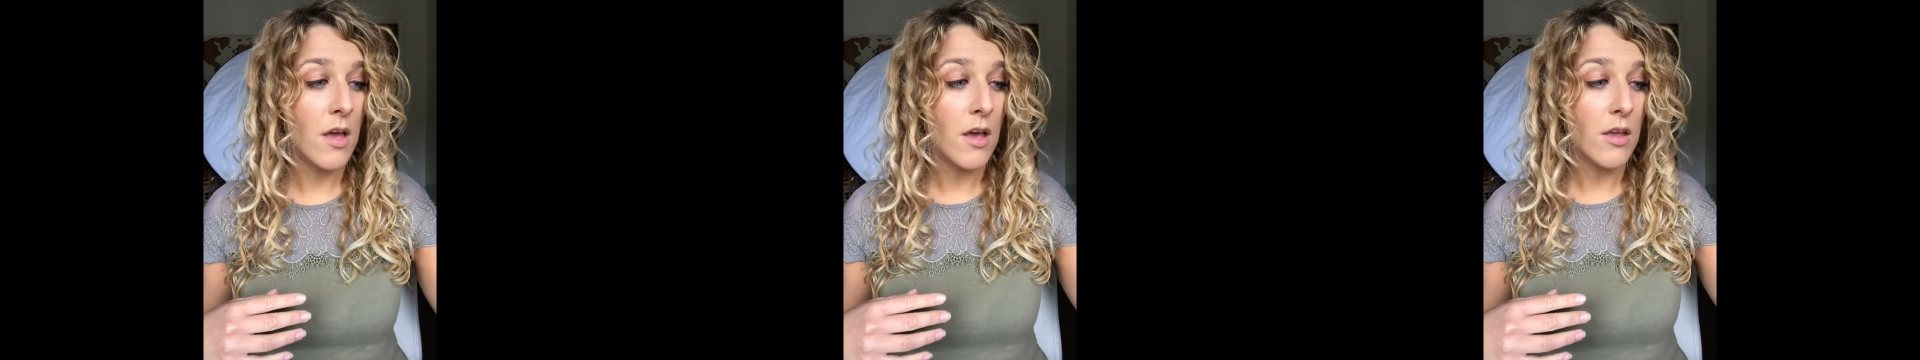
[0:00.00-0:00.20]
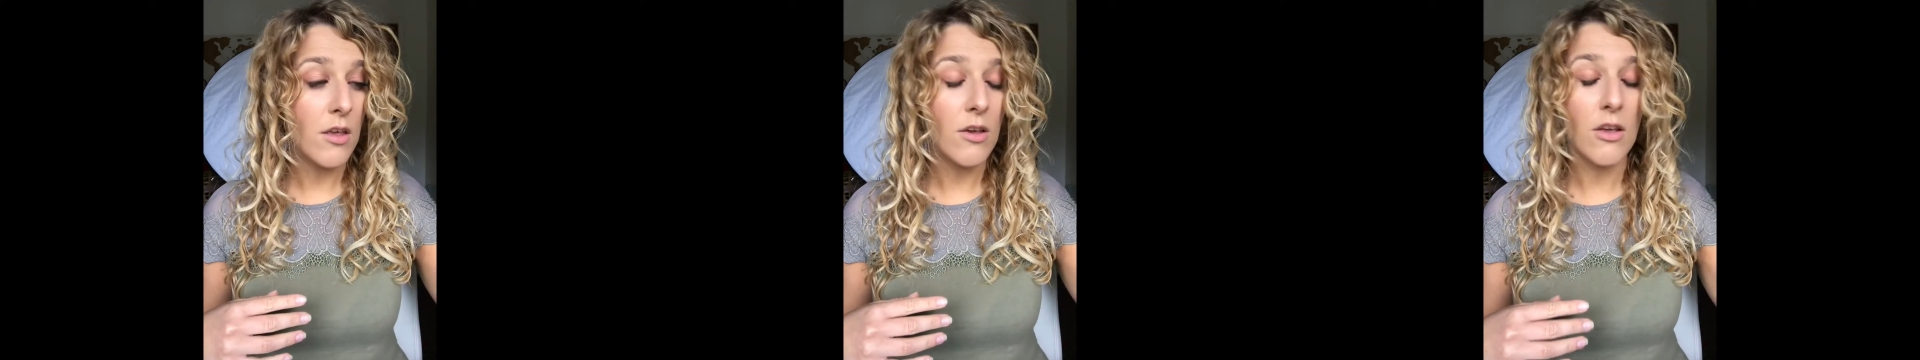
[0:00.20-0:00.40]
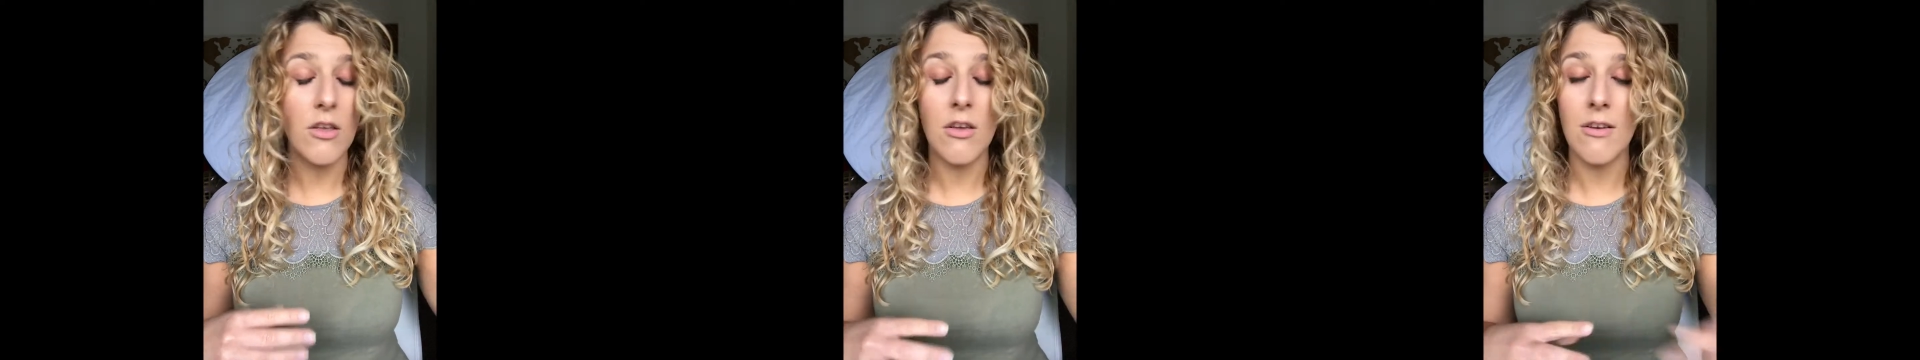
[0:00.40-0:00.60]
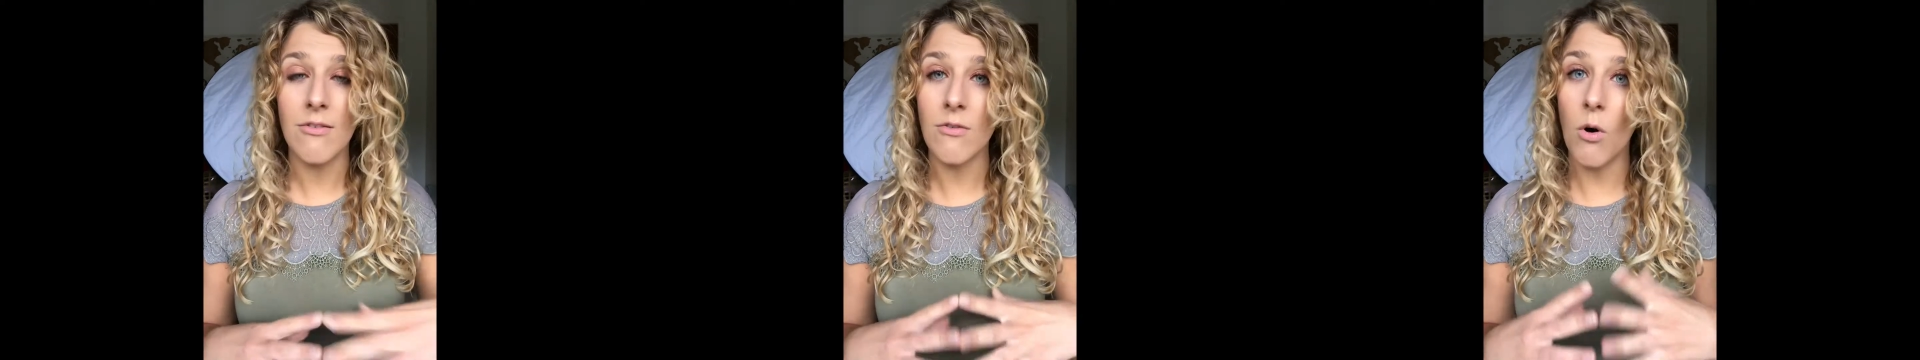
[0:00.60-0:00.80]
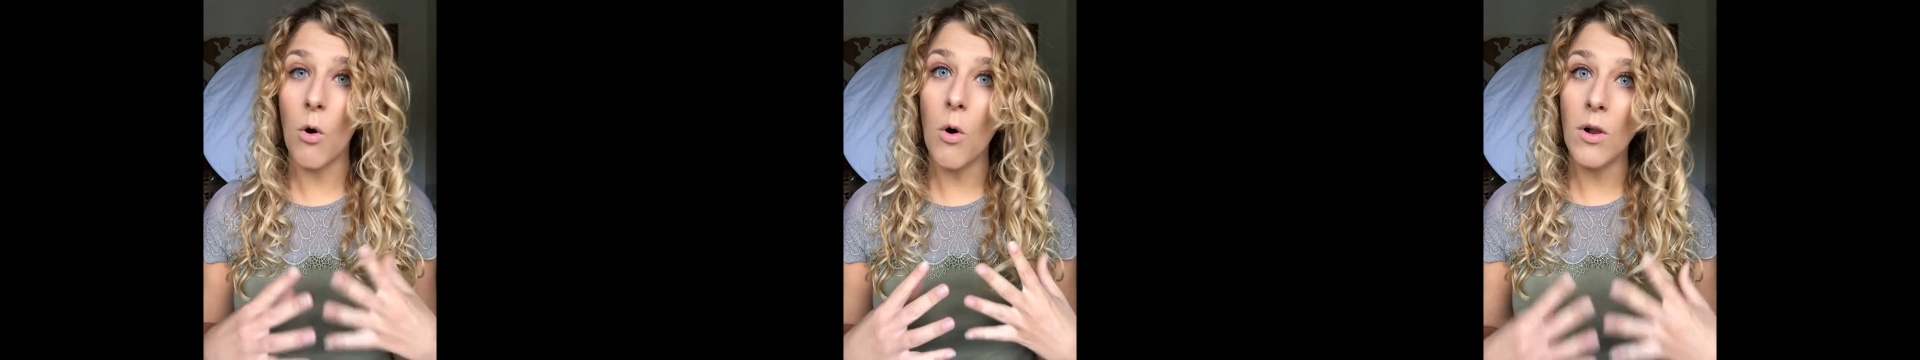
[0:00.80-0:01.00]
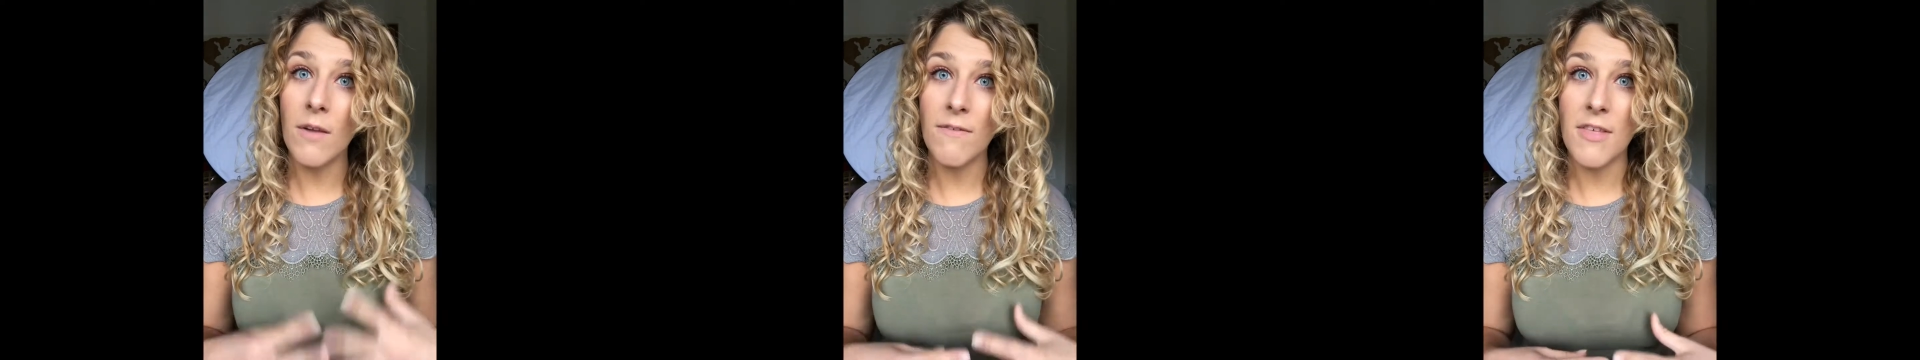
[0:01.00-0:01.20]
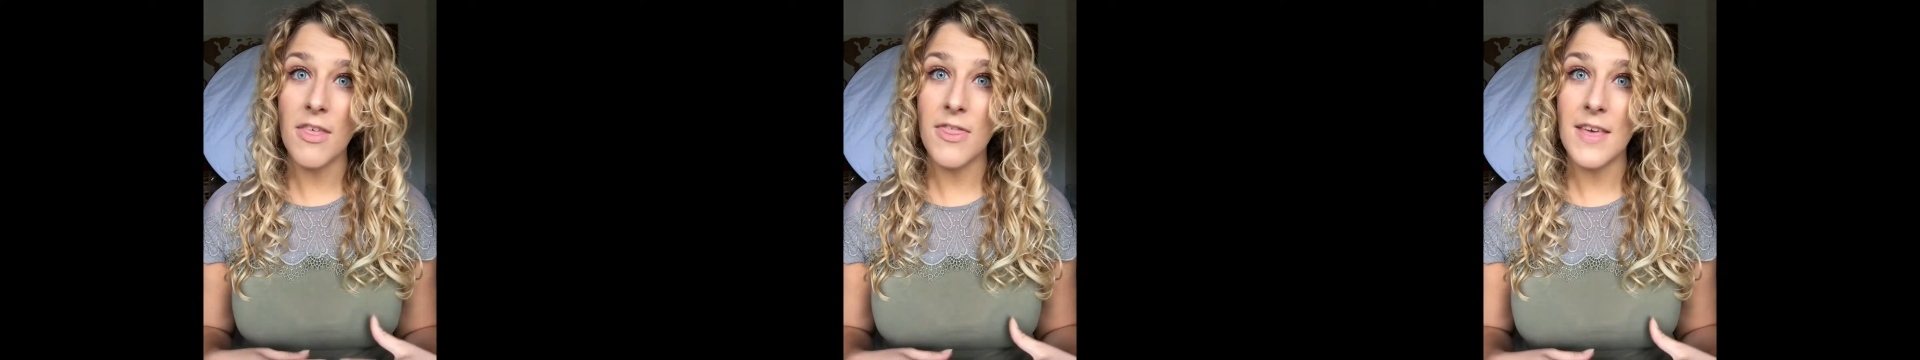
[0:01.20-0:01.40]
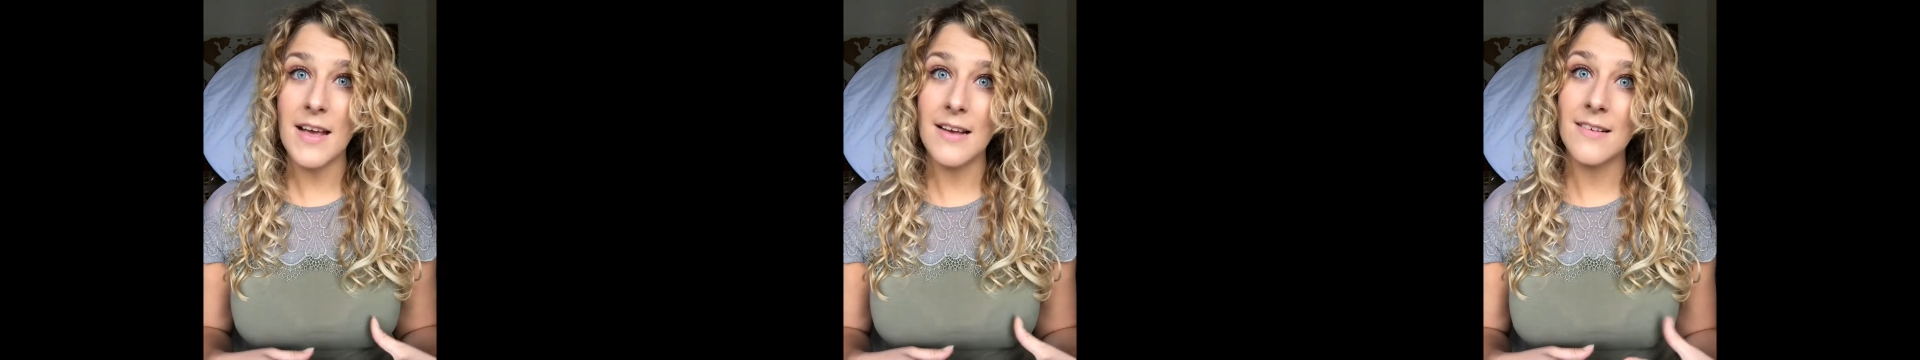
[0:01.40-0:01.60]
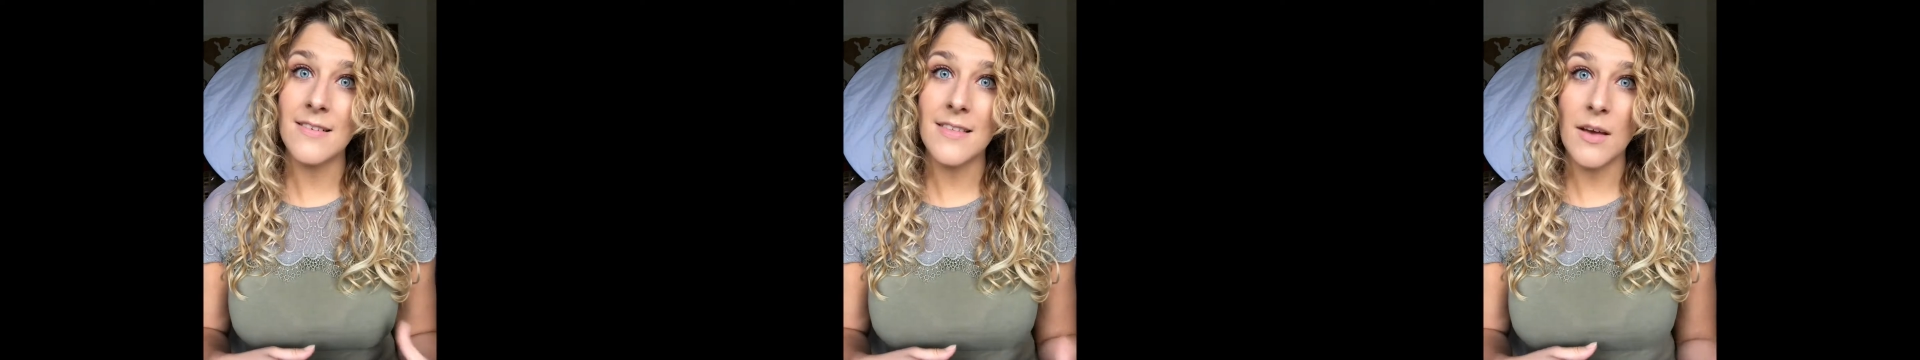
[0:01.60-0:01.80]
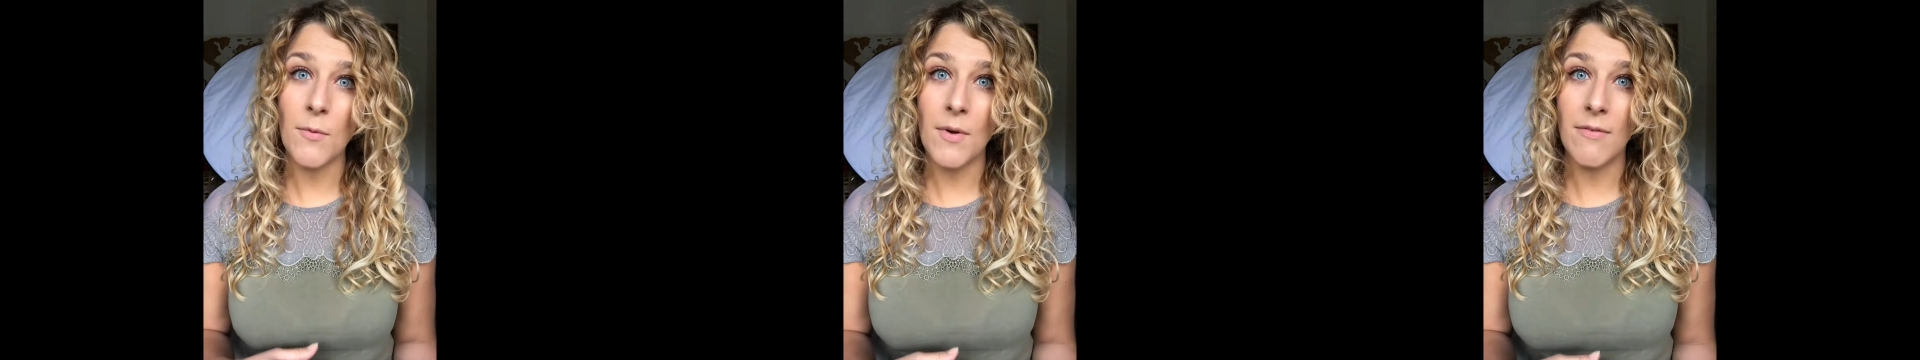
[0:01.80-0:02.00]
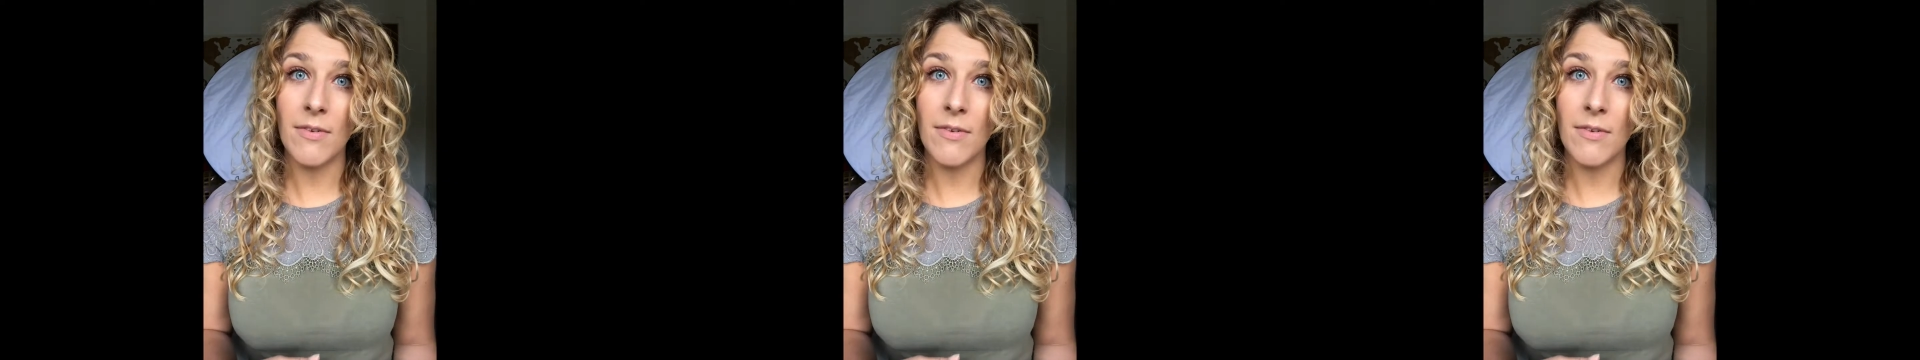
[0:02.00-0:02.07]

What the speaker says: You can use all of the things that we've